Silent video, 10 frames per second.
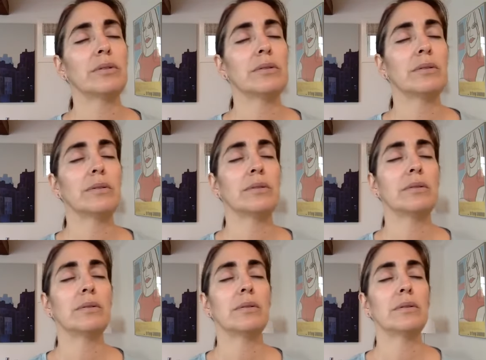
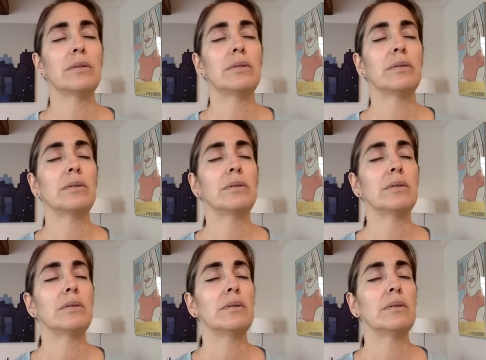Nobody speaks.